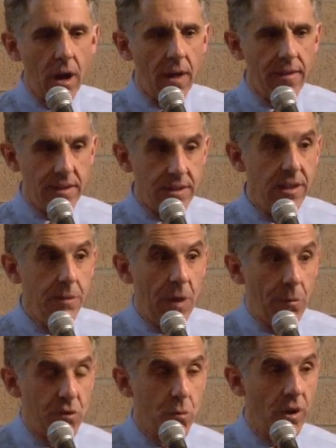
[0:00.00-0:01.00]
the team that
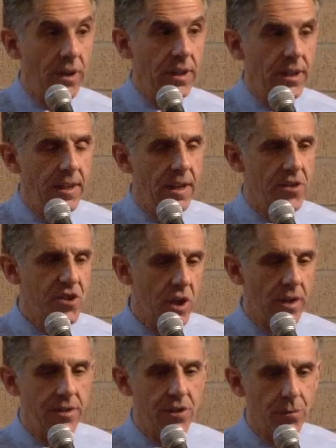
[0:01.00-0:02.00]
was working there
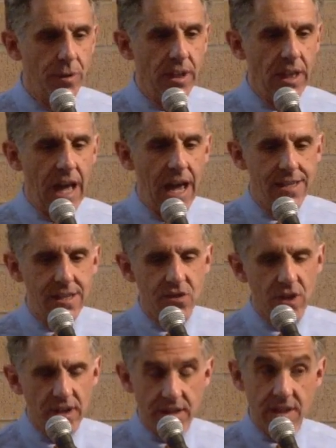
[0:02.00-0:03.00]
started to realize and
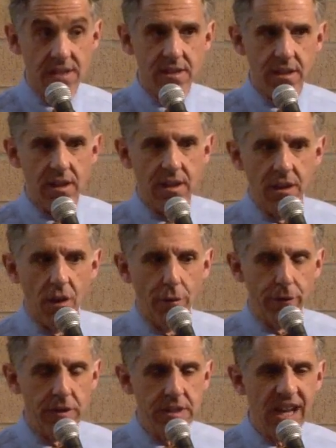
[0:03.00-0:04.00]
started to see
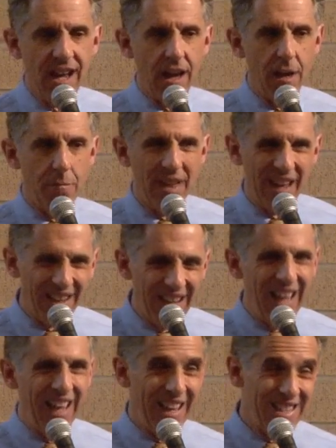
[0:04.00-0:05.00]
over time that
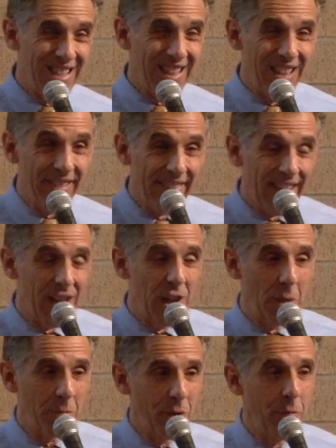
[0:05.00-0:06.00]
a significant
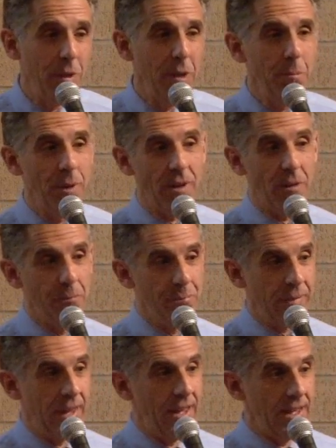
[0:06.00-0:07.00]
number of people,
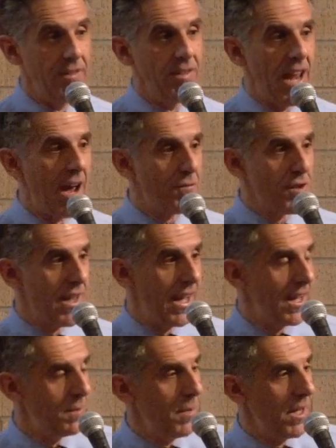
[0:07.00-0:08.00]
even after they
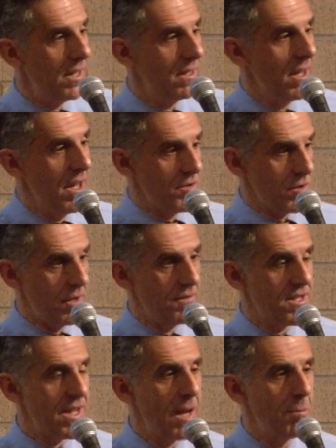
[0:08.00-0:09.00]
had been sort of
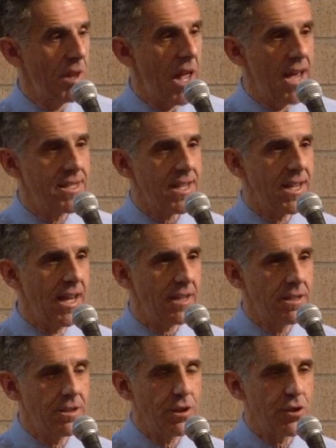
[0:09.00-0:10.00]
stabilized,
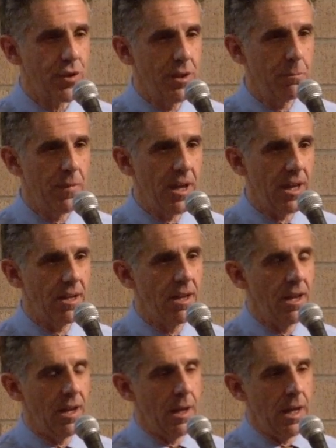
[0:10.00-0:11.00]
connected to treatment,
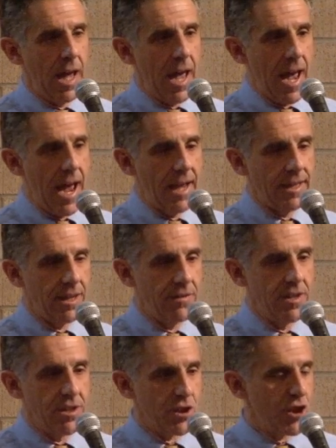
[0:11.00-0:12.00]

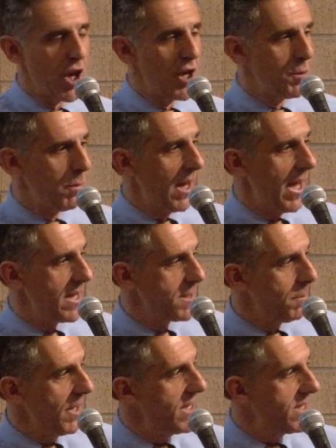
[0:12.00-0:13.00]
given discharge plans,
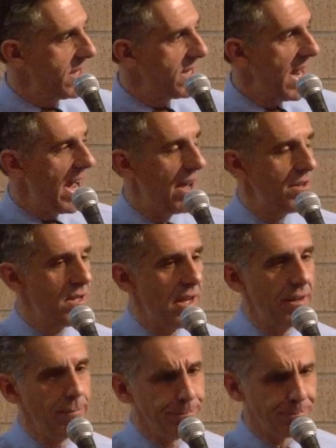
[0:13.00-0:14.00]
placed into
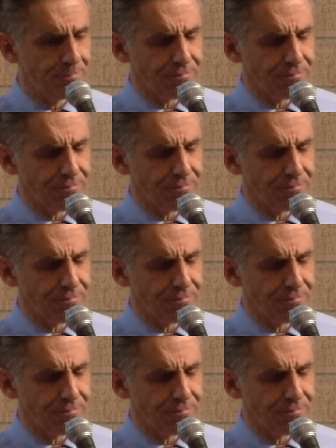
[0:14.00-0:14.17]
housing,